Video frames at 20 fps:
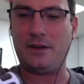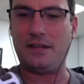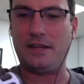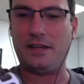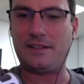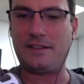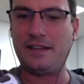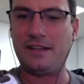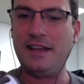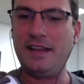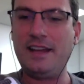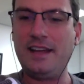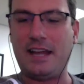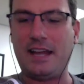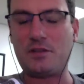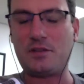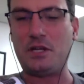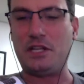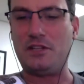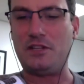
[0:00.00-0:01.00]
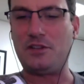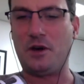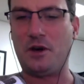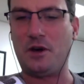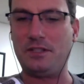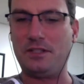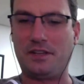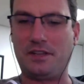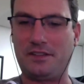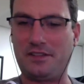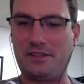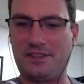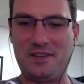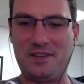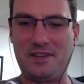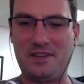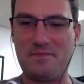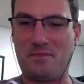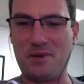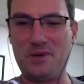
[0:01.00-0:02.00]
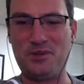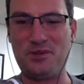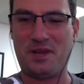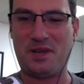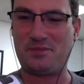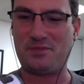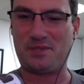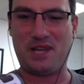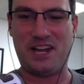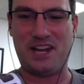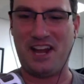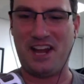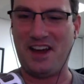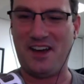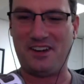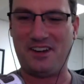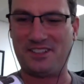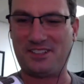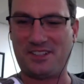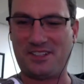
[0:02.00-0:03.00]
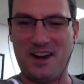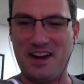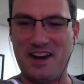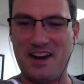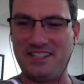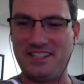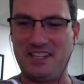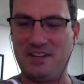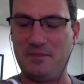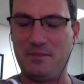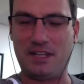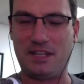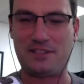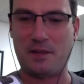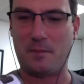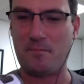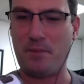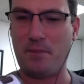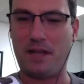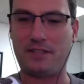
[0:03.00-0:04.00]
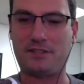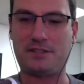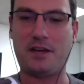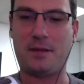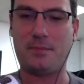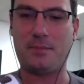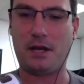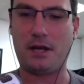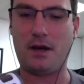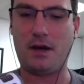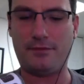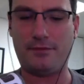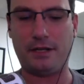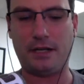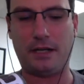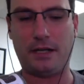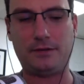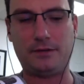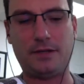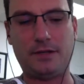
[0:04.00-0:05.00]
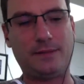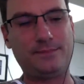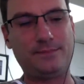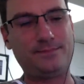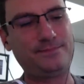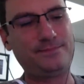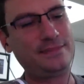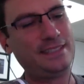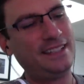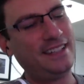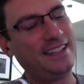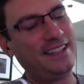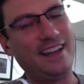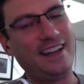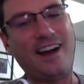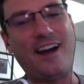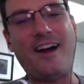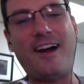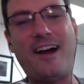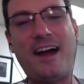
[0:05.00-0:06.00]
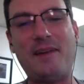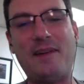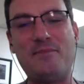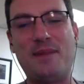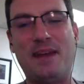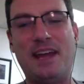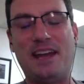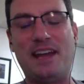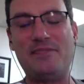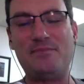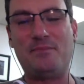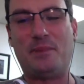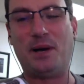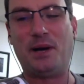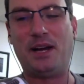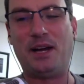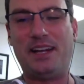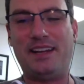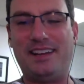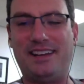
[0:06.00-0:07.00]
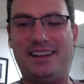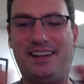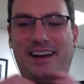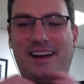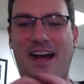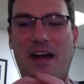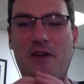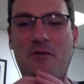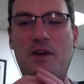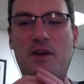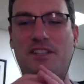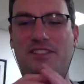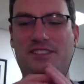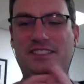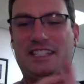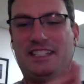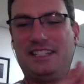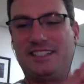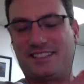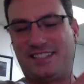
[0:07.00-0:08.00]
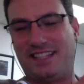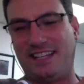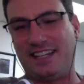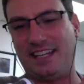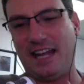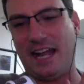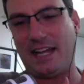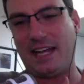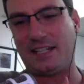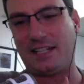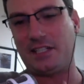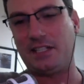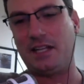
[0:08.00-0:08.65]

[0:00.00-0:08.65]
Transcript: And that's what he told me. He's like, the thing brews upside down. It's crazy. And it makes the best cup of coffee. And I was like, all right, man, but I want to see this thing in action.